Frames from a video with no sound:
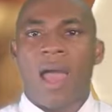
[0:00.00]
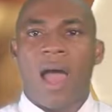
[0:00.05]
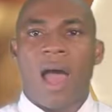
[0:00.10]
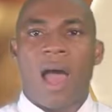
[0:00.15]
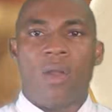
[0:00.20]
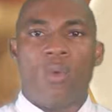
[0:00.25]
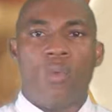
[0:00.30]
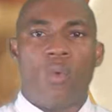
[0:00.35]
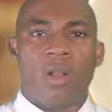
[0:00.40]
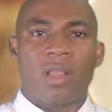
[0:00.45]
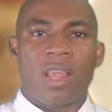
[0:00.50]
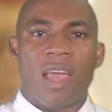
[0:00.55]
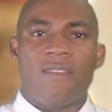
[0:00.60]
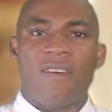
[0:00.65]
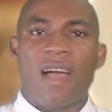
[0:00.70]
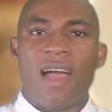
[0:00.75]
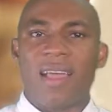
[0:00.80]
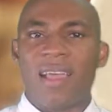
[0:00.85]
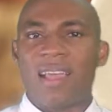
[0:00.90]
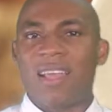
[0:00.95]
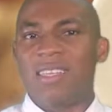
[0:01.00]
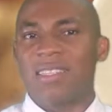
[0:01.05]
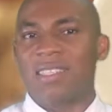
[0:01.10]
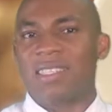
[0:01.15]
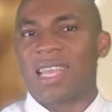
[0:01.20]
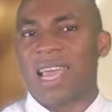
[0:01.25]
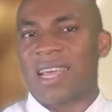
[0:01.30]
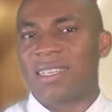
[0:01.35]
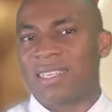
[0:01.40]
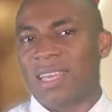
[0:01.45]
And whatever is
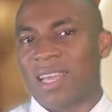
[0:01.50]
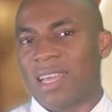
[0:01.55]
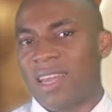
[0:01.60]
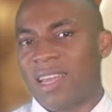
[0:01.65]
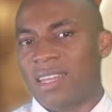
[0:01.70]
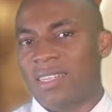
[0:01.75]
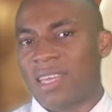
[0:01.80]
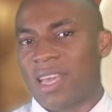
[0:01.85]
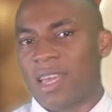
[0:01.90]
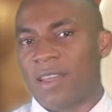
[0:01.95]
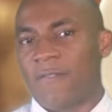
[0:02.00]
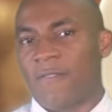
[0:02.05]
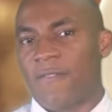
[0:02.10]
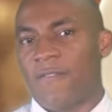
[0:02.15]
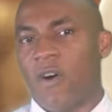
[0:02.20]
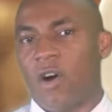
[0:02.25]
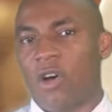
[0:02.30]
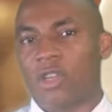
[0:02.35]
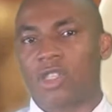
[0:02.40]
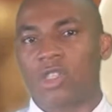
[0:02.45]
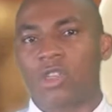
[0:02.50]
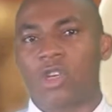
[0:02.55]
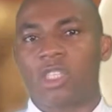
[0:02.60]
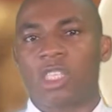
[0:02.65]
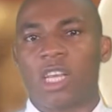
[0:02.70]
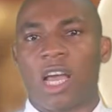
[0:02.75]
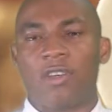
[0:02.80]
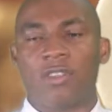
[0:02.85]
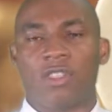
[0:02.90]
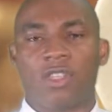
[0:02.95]
designated for
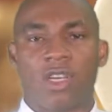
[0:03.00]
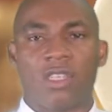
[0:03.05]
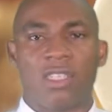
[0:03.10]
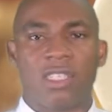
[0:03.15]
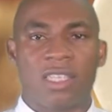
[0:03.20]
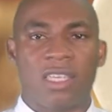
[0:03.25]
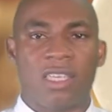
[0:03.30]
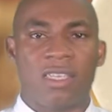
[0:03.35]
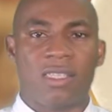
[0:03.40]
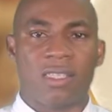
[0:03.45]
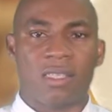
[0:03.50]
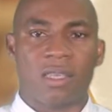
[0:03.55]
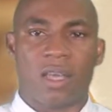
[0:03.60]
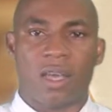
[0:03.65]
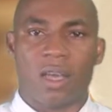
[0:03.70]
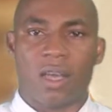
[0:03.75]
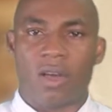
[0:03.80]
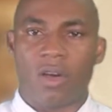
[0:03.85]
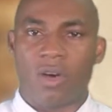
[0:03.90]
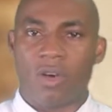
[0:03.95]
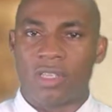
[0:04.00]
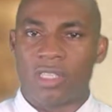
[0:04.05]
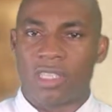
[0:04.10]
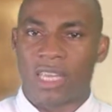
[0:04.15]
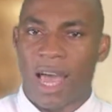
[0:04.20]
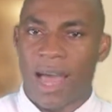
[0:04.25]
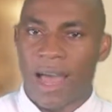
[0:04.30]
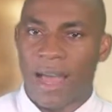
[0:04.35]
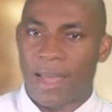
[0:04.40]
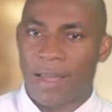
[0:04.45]
social justice
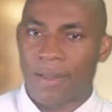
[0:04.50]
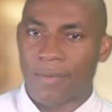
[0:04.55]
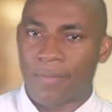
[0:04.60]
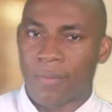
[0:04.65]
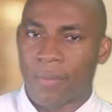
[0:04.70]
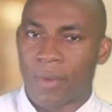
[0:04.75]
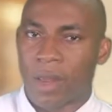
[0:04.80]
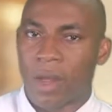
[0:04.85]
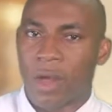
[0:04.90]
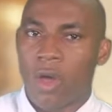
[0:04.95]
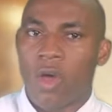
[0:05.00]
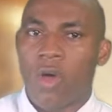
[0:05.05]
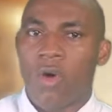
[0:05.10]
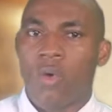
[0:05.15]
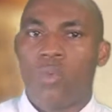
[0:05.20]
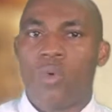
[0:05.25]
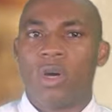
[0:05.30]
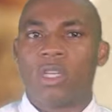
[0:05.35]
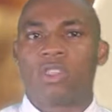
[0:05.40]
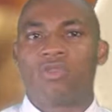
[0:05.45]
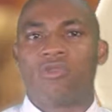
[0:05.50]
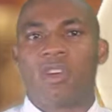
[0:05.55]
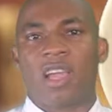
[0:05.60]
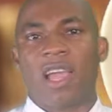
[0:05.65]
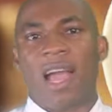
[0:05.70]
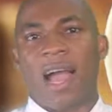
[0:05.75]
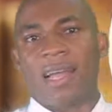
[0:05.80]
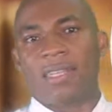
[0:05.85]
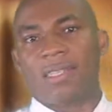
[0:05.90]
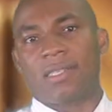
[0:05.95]
concern. with
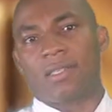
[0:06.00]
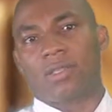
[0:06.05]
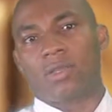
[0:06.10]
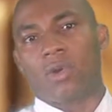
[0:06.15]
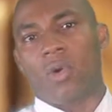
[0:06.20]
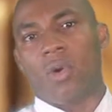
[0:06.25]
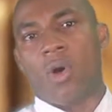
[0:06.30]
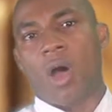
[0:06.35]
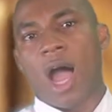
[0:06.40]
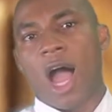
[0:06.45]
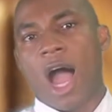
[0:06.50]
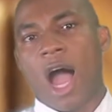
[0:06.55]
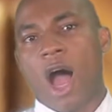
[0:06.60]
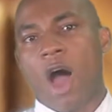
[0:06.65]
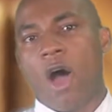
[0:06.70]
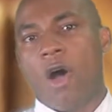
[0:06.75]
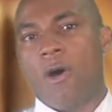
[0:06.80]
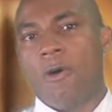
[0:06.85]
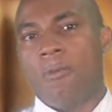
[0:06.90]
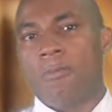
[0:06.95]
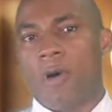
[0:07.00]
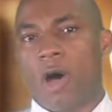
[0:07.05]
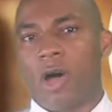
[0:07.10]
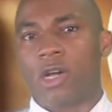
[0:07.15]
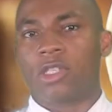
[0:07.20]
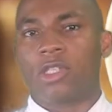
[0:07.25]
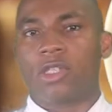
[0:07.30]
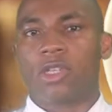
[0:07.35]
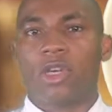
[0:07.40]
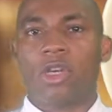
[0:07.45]
regards to how
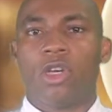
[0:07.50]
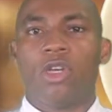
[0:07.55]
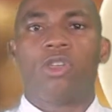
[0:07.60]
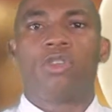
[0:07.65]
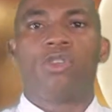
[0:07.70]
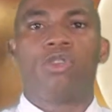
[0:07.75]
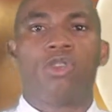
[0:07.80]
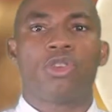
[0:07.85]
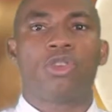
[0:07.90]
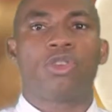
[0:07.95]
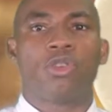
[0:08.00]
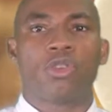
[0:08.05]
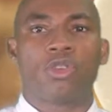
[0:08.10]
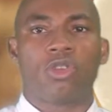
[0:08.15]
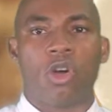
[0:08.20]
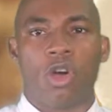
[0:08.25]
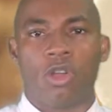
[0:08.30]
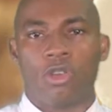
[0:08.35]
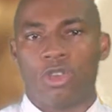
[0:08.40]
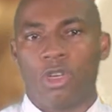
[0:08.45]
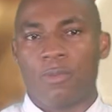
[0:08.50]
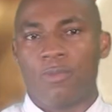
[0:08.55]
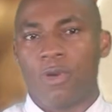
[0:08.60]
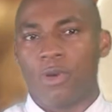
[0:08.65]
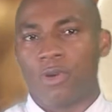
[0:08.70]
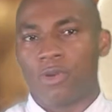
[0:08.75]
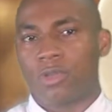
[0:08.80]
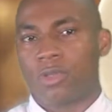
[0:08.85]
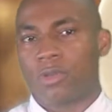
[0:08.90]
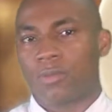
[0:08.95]
much you should
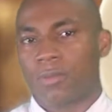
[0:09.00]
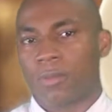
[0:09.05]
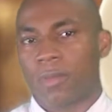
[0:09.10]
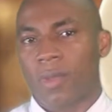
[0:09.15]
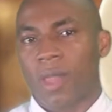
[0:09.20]
contribute.